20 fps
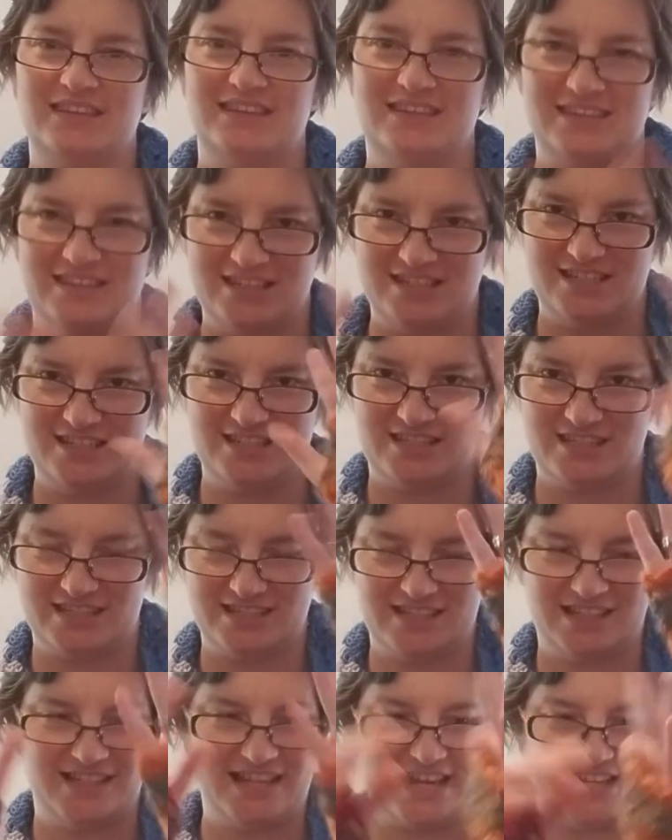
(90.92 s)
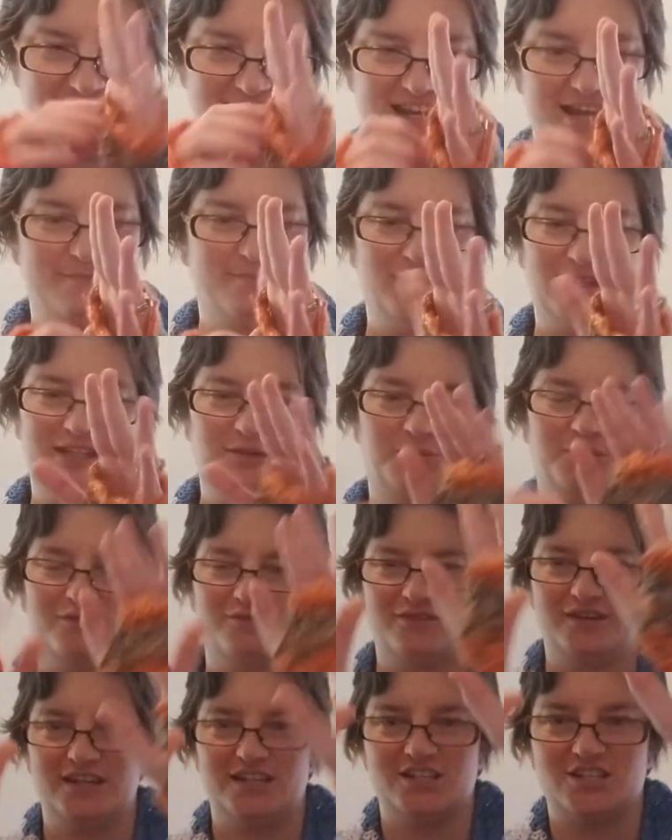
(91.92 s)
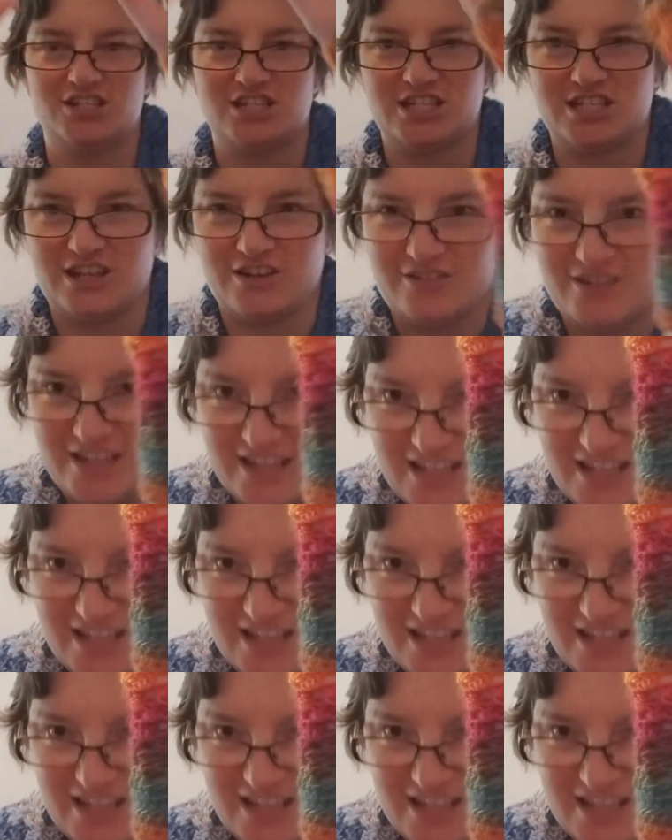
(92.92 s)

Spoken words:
these the last time, but they weren't finished, so